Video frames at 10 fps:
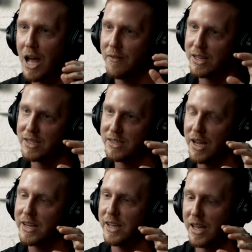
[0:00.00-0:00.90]
having
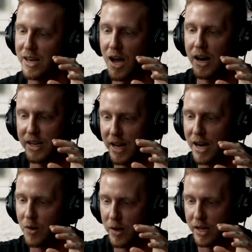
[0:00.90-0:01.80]
sex and not
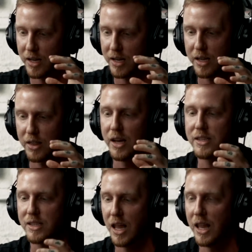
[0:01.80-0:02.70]
caring
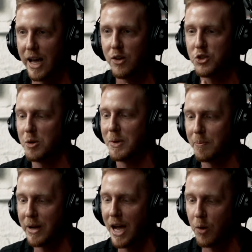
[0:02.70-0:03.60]
thus allows you to be
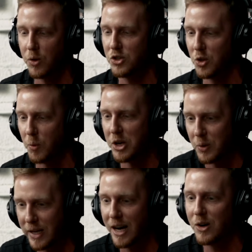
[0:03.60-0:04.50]
empowered. So the one
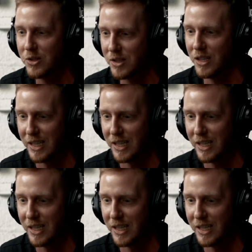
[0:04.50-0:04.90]
who cares the